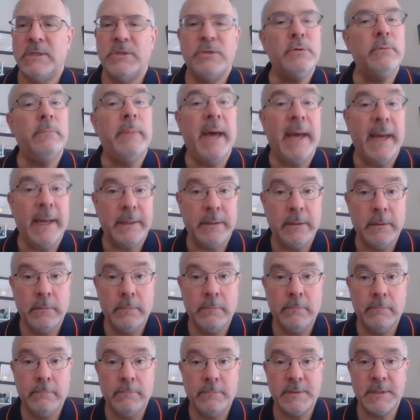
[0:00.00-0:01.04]
Too bad.
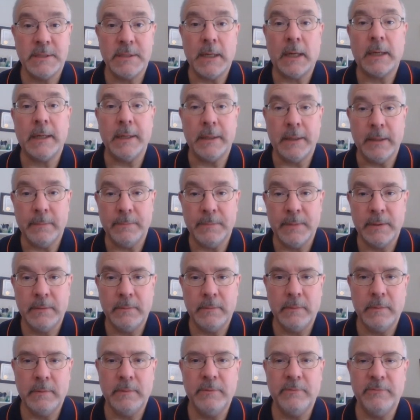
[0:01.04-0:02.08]
Suck it up.
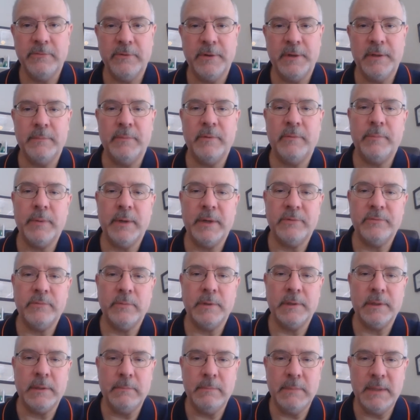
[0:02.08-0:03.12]
Freedom of press
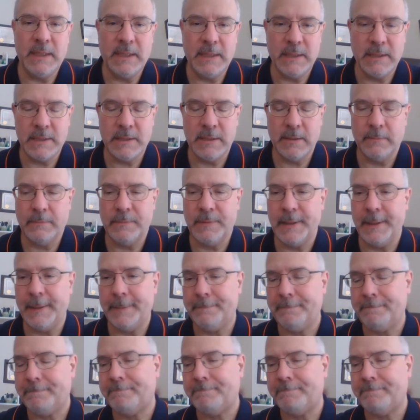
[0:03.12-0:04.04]
really means something.